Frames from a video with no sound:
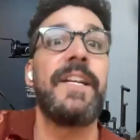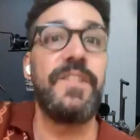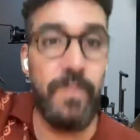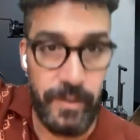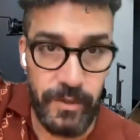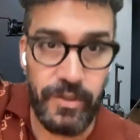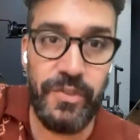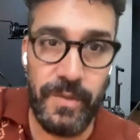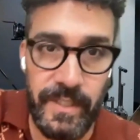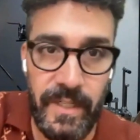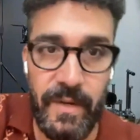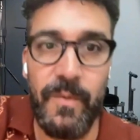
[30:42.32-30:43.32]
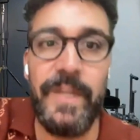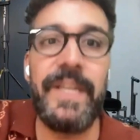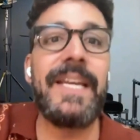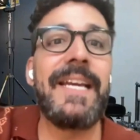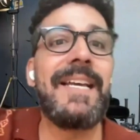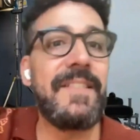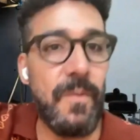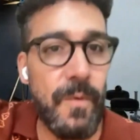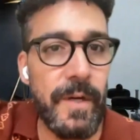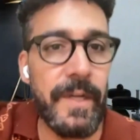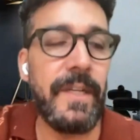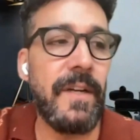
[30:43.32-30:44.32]
plus what you're shooting on weekends and
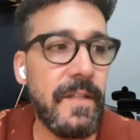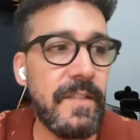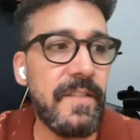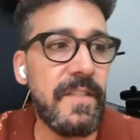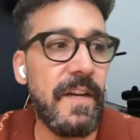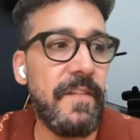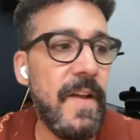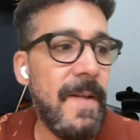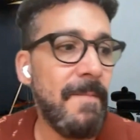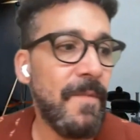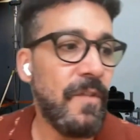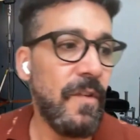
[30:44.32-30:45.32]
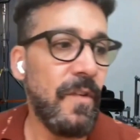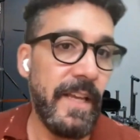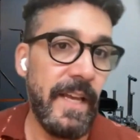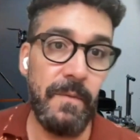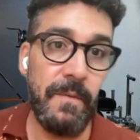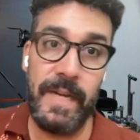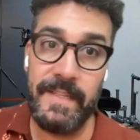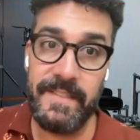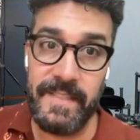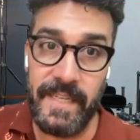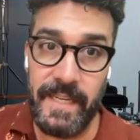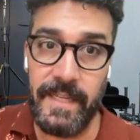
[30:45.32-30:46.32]
working on and stuff so again when i
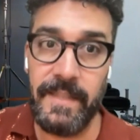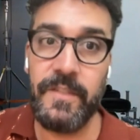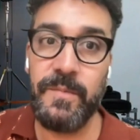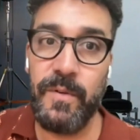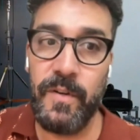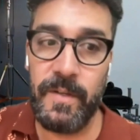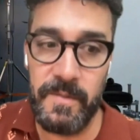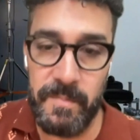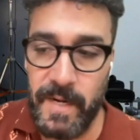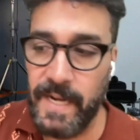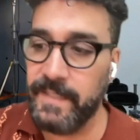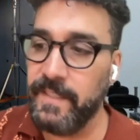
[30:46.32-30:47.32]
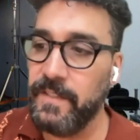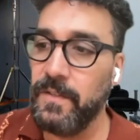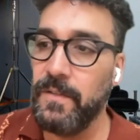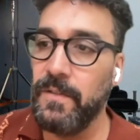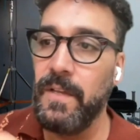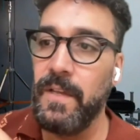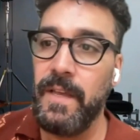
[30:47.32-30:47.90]
say these programs are practical